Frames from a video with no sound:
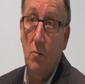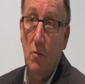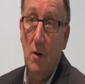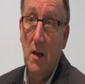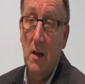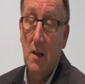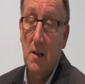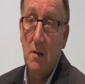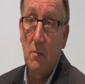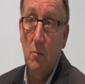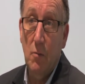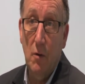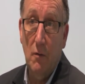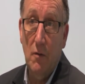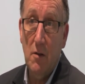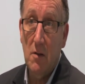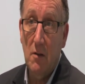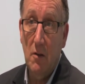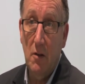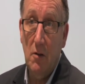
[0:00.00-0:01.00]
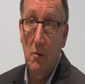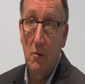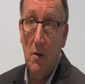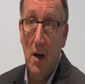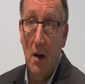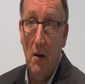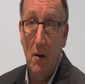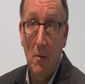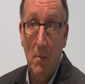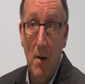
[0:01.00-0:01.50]
realism movies from the
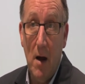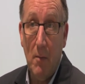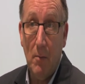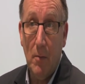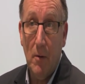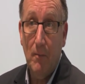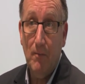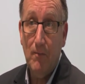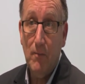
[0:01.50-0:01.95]
UK on the map.